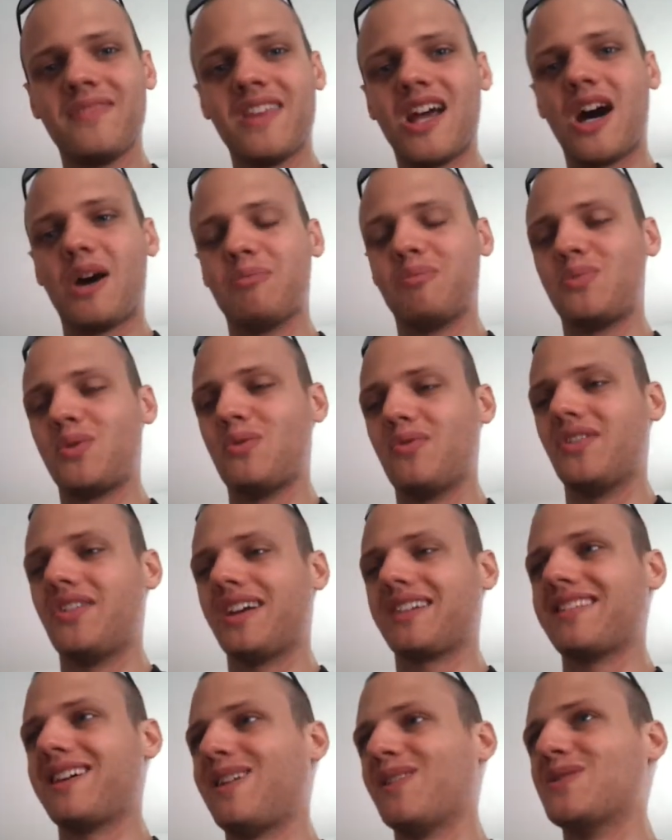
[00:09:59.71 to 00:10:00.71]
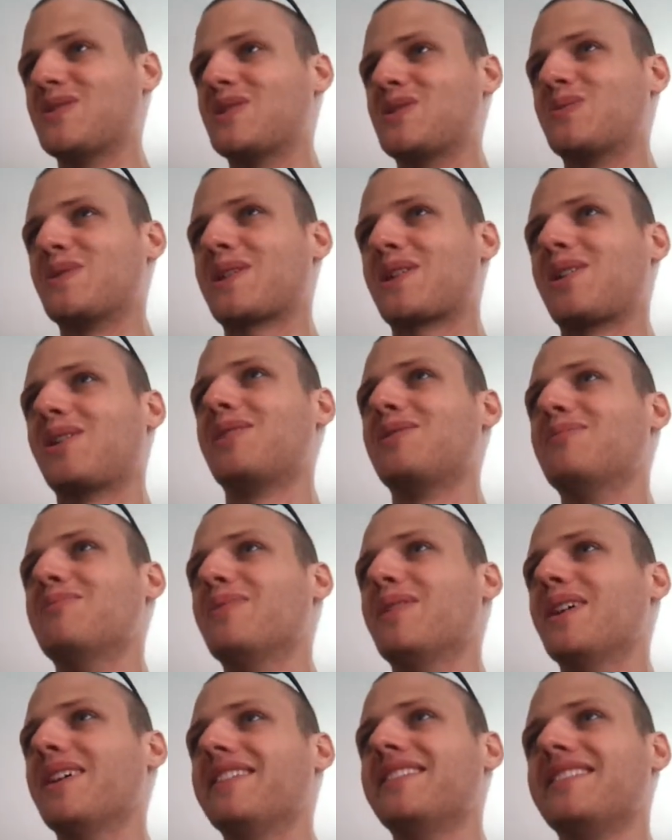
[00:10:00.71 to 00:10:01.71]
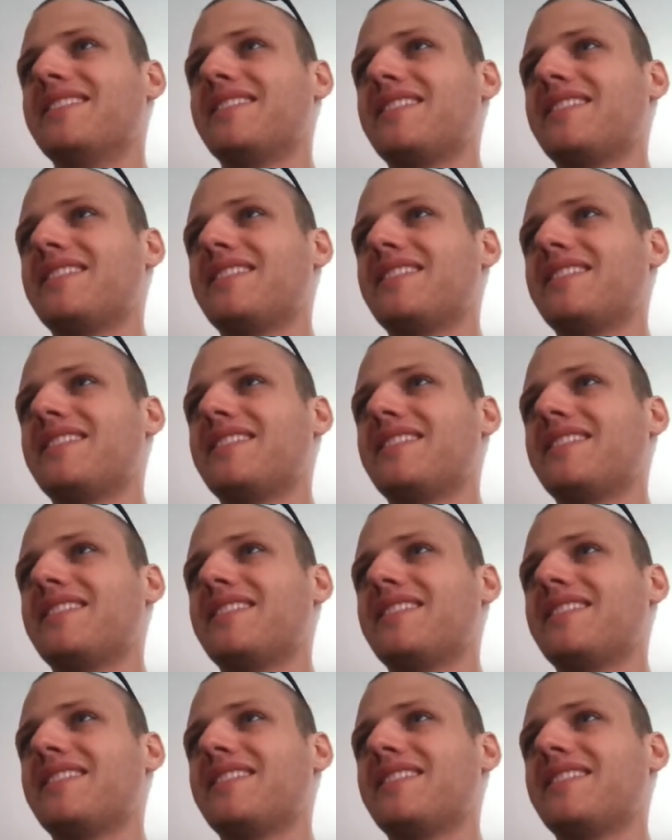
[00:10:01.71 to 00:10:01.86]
help improve the technology quicker, but